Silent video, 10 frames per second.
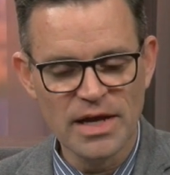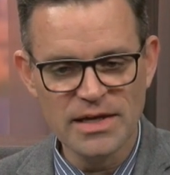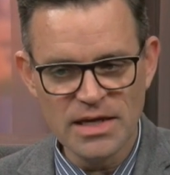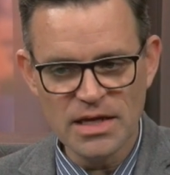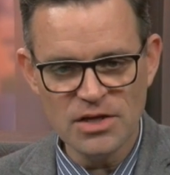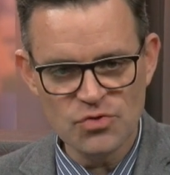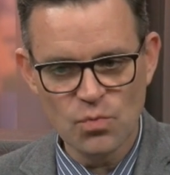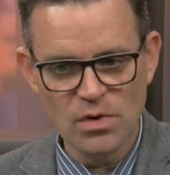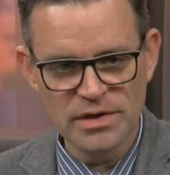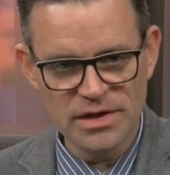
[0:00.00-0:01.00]
and each
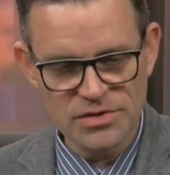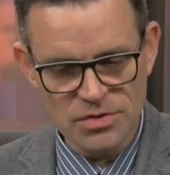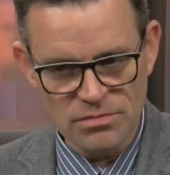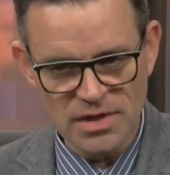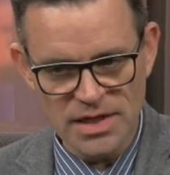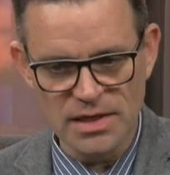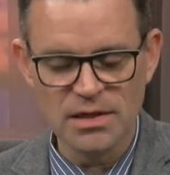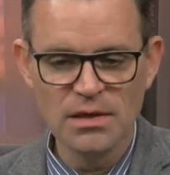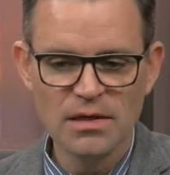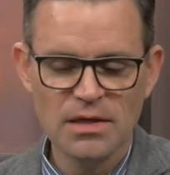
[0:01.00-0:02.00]
one is unique